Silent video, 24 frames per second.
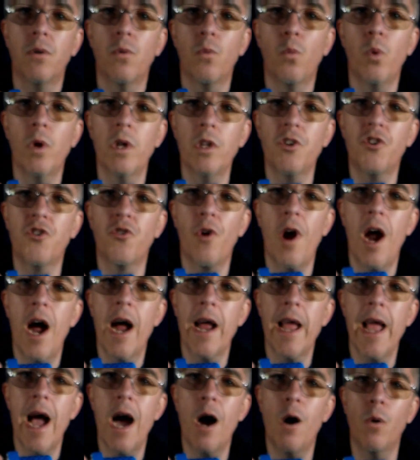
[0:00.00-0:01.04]
will
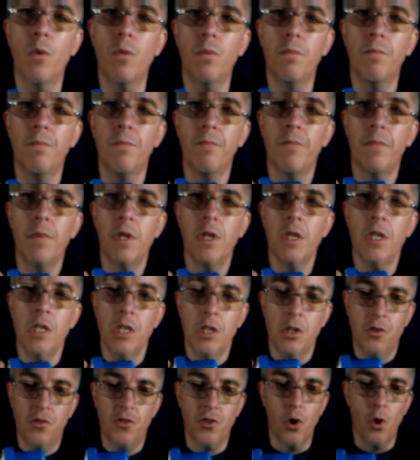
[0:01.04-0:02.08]
dry out.
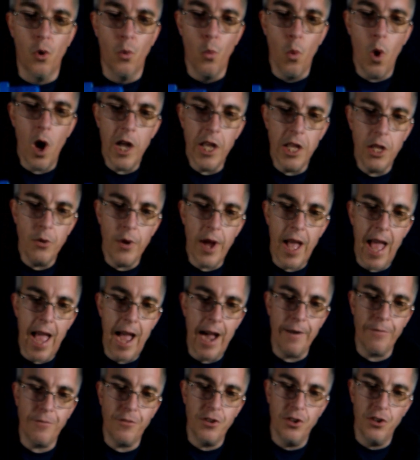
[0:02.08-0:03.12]
So what you
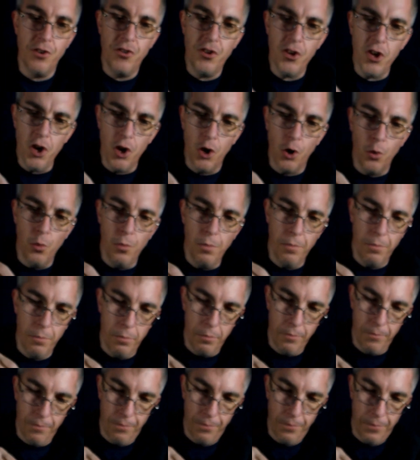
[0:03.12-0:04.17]
have to do,
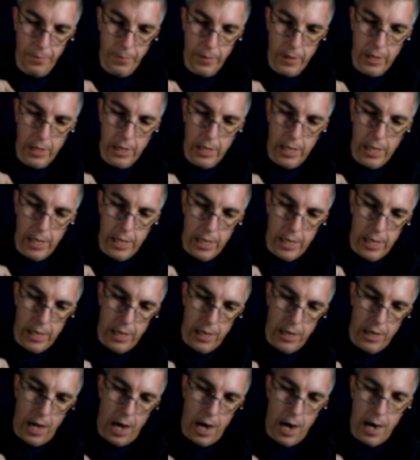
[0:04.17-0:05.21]

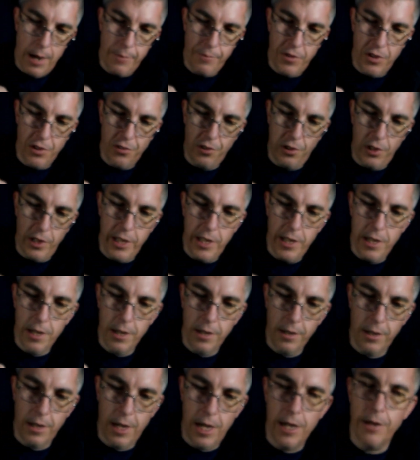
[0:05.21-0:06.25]
obviously,
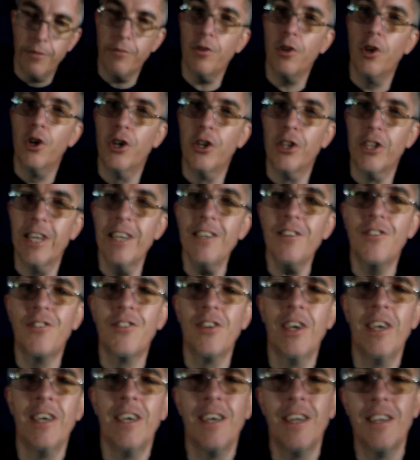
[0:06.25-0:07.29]
I've learned this,
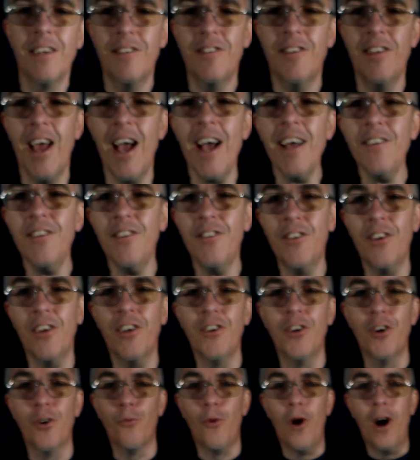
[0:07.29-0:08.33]
test
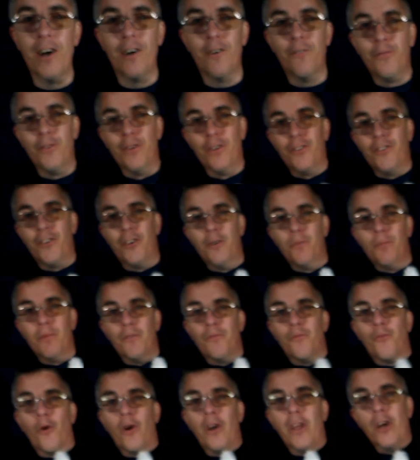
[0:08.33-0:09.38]
your water filter
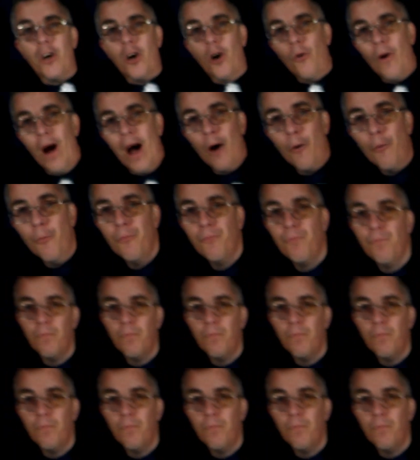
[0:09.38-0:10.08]
before you go out.